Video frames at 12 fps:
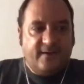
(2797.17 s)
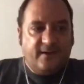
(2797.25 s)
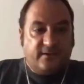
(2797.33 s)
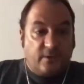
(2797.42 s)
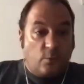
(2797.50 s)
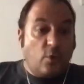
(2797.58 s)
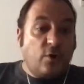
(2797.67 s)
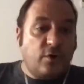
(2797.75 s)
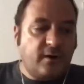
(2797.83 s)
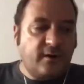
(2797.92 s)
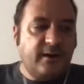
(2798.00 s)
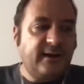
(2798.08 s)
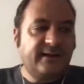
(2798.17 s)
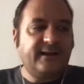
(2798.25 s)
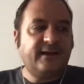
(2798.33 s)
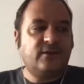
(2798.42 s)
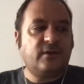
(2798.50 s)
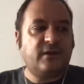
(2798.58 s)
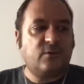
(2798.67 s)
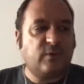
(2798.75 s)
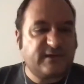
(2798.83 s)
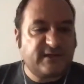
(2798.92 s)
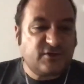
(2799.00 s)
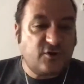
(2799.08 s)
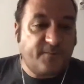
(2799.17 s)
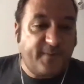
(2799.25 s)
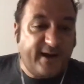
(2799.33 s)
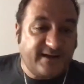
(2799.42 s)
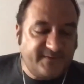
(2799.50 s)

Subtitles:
the work. And it was a surprise